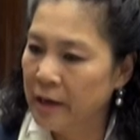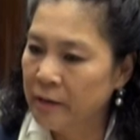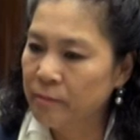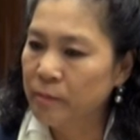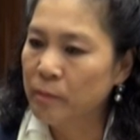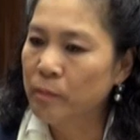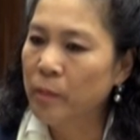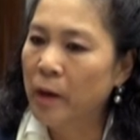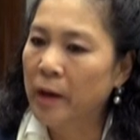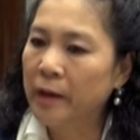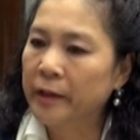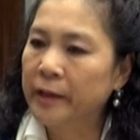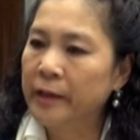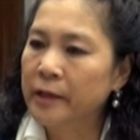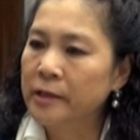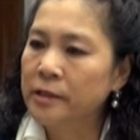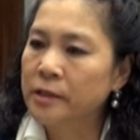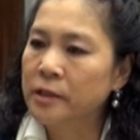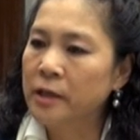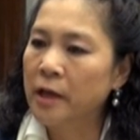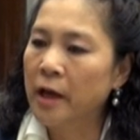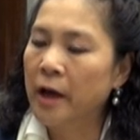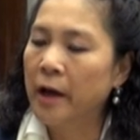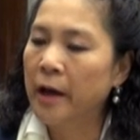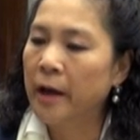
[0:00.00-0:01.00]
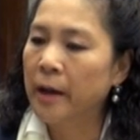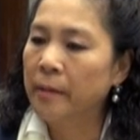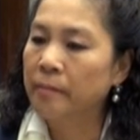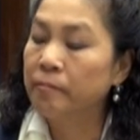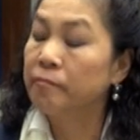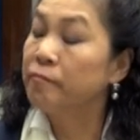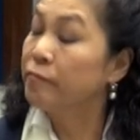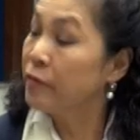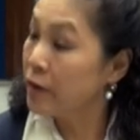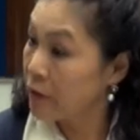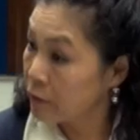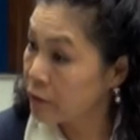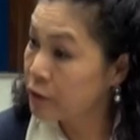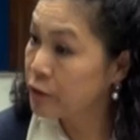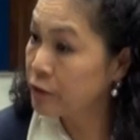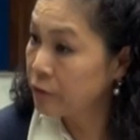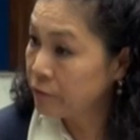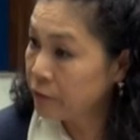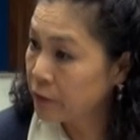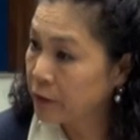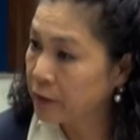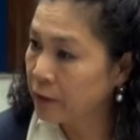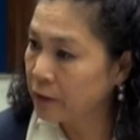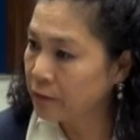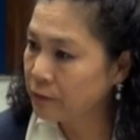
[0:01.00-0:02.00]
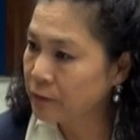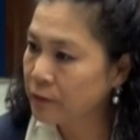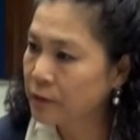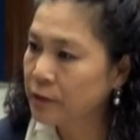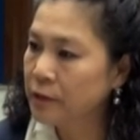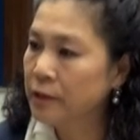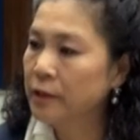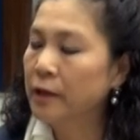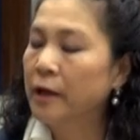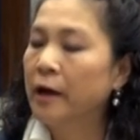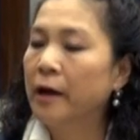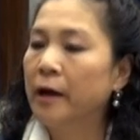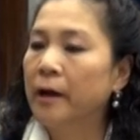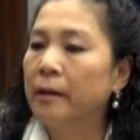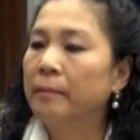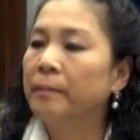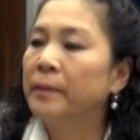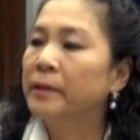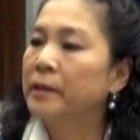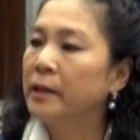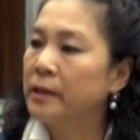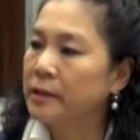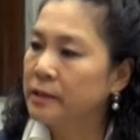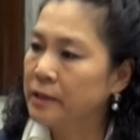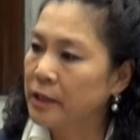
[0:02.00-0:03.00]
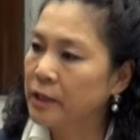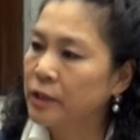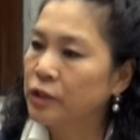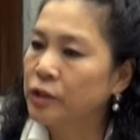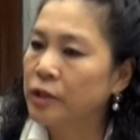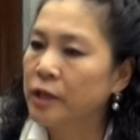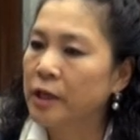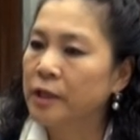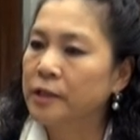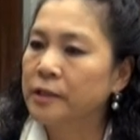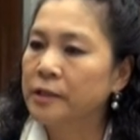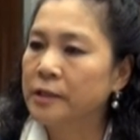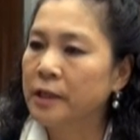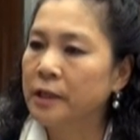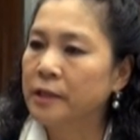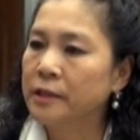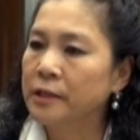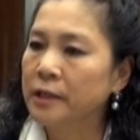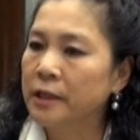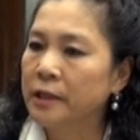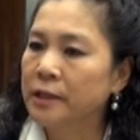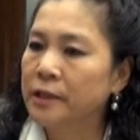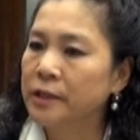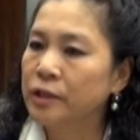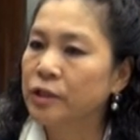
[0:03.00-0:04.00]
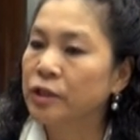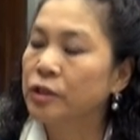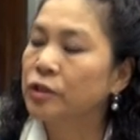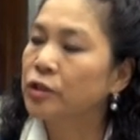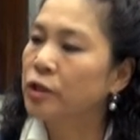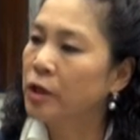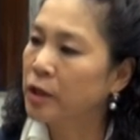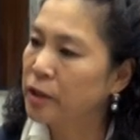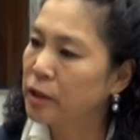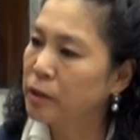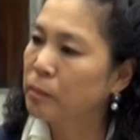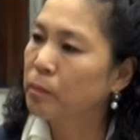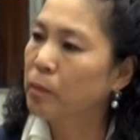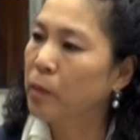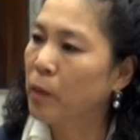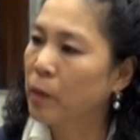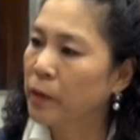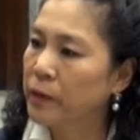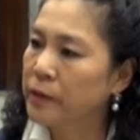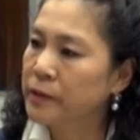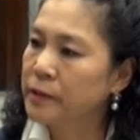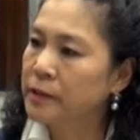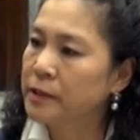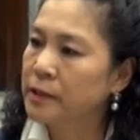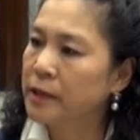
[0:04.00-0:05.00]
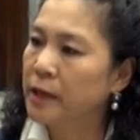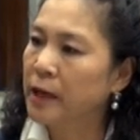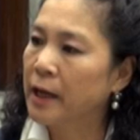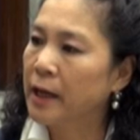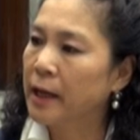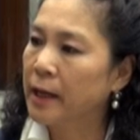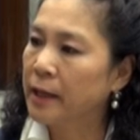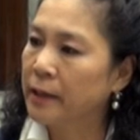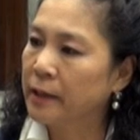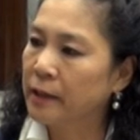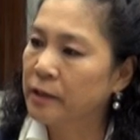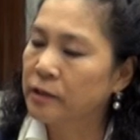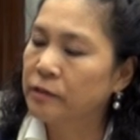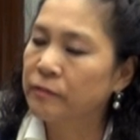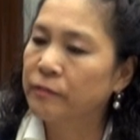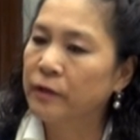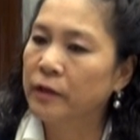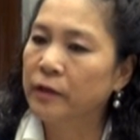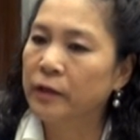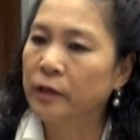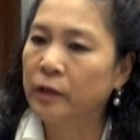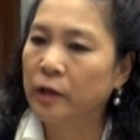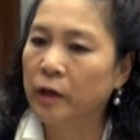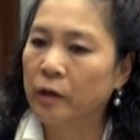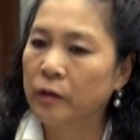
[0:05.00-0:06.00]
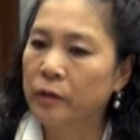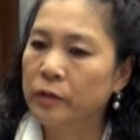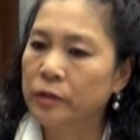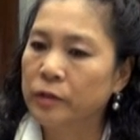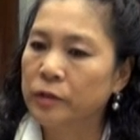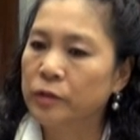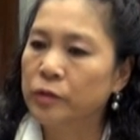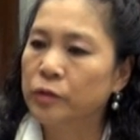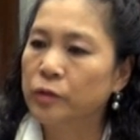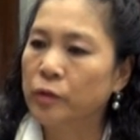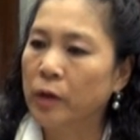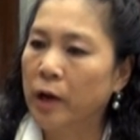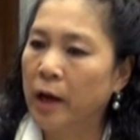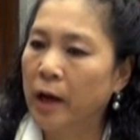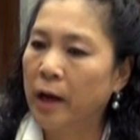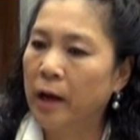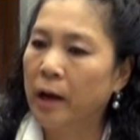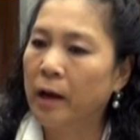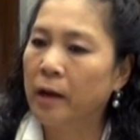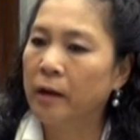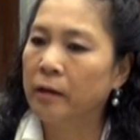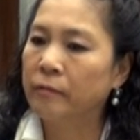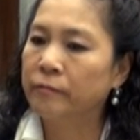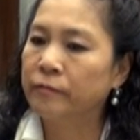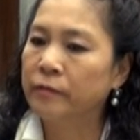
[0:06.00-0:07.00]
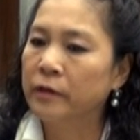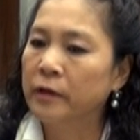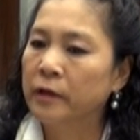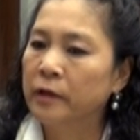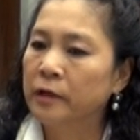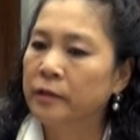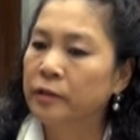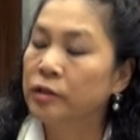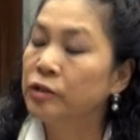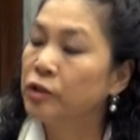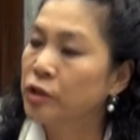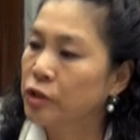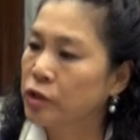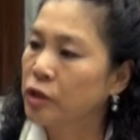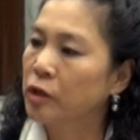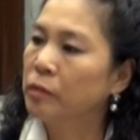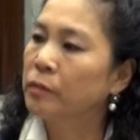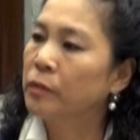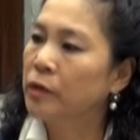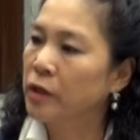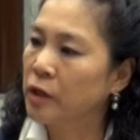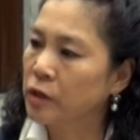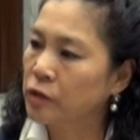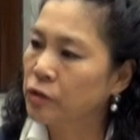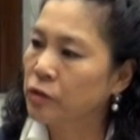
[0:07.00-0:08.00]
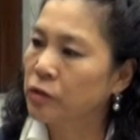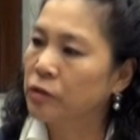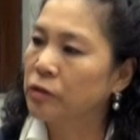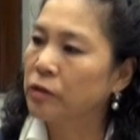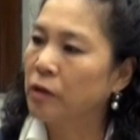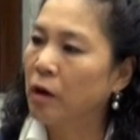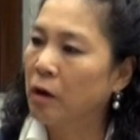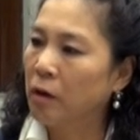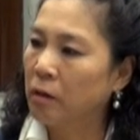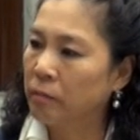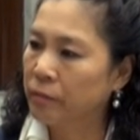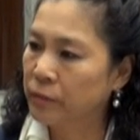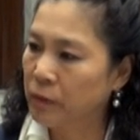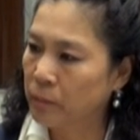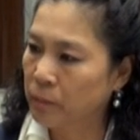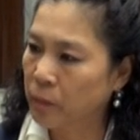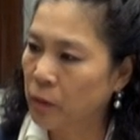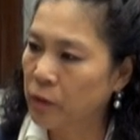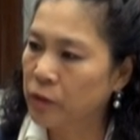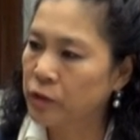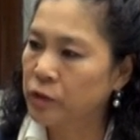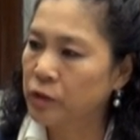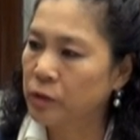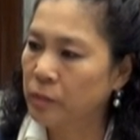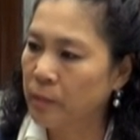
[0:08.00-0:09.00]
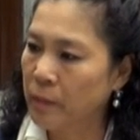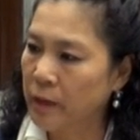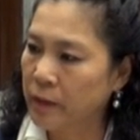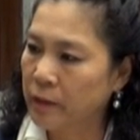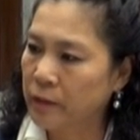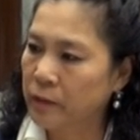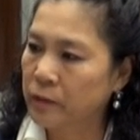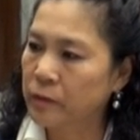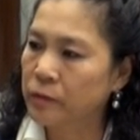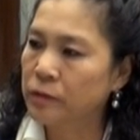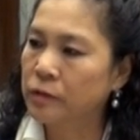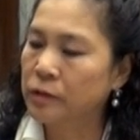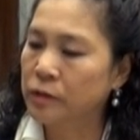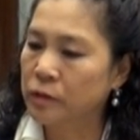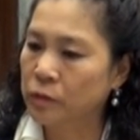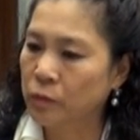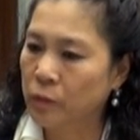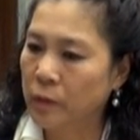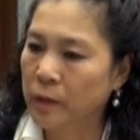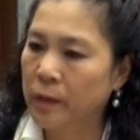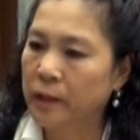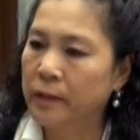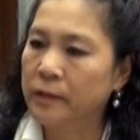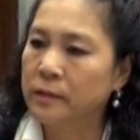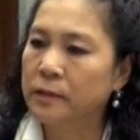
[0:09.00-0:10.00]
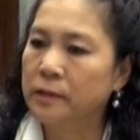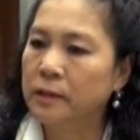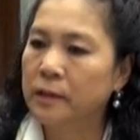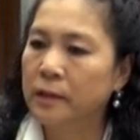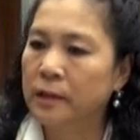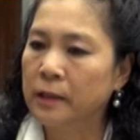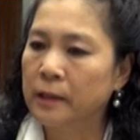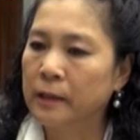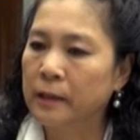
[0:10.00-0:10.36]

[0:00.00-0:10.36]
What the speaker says: Labor market, very difficult, but as I said, that it is a turning point, and it's very encouraging to have the determination of the policymakers as well as